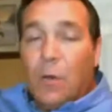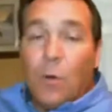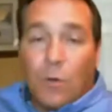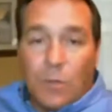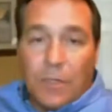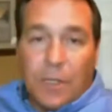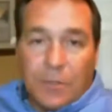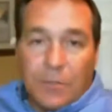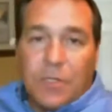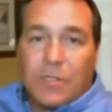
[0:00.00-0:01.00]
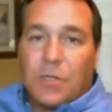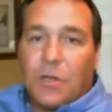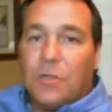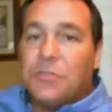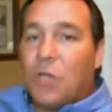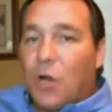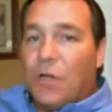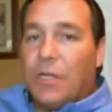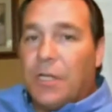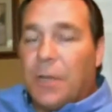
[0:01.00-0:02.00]
Or, and like you touched on it,
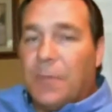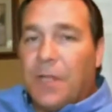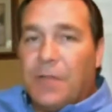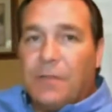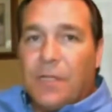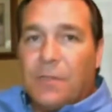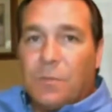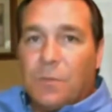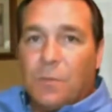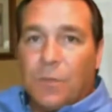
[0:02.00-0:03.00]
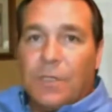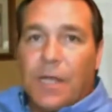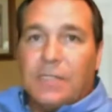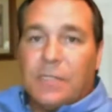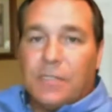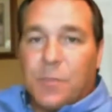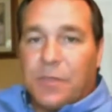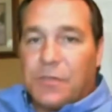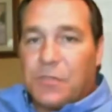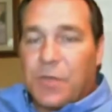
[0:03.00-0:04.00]
targeted. I mean, that's one of the really nice things
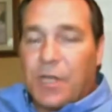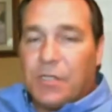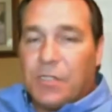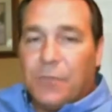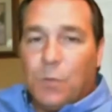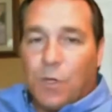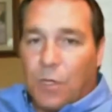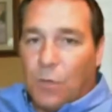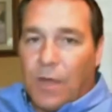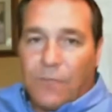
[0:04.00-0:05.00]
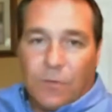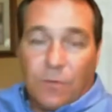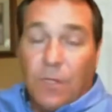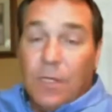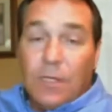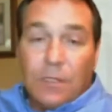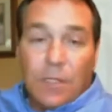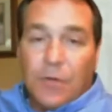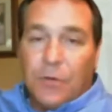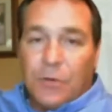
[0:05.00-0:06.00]
about the strategy. If you want to go after
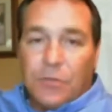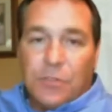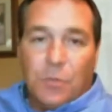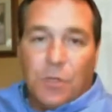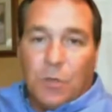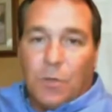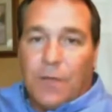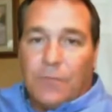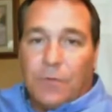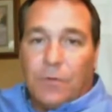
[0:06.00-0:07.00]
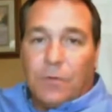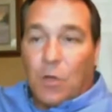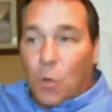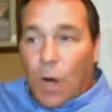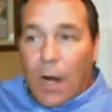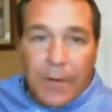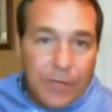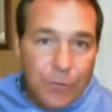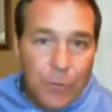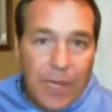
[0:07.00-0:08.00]
lenders, you want to go after acquiring
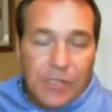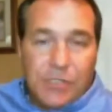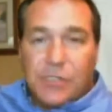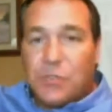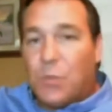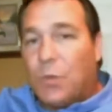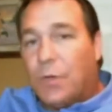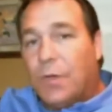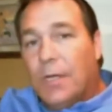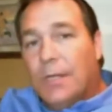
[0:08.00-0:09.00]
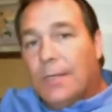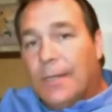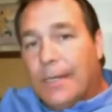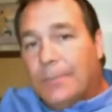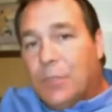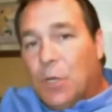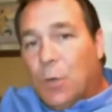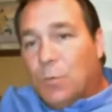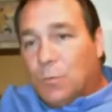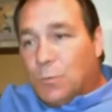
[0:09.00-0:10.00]
new agents, or you
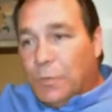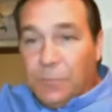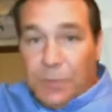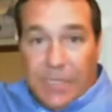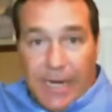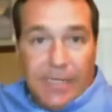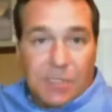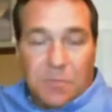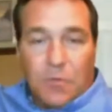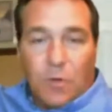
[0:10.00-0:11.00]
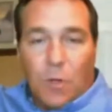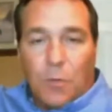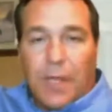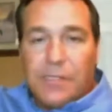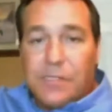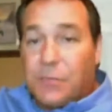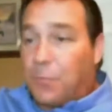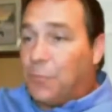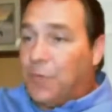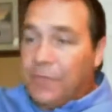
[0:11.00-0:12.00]
know, retaining some of your old agents or
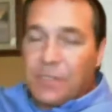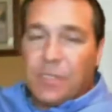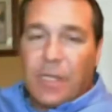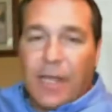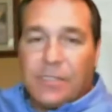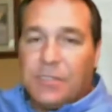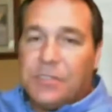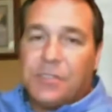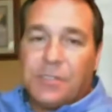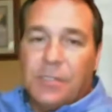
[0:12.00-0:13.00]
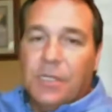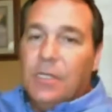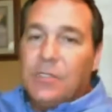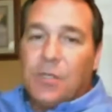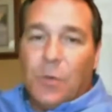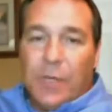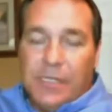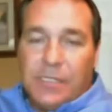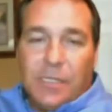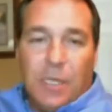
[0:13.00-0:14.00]
previous clients, it's just so
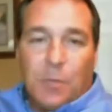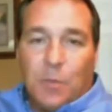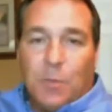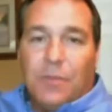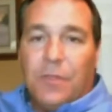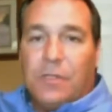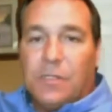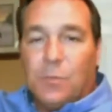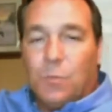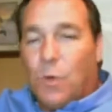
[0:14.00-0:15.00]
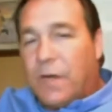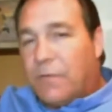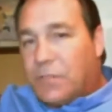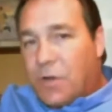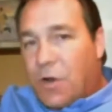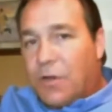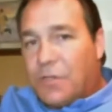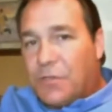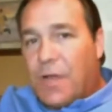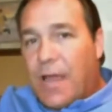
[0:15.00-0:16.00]
easy to implement this and whatever target
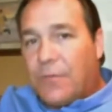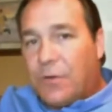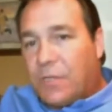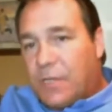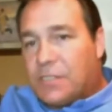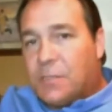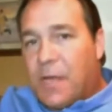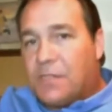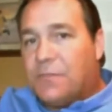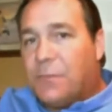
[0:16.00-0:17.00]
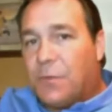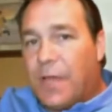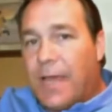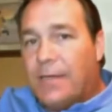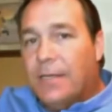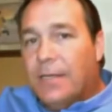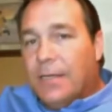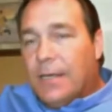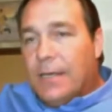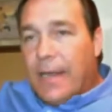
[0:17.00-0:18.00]
that you're after, and customize it for that,
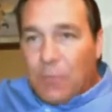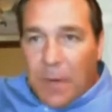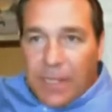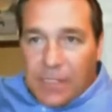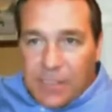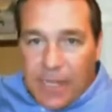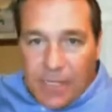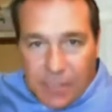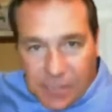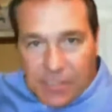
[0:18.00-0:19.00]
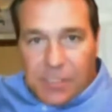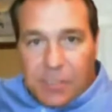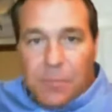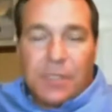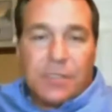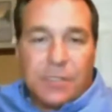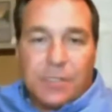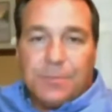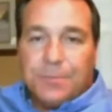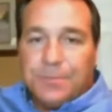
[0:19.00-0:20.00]
and everybody gets that consistent message.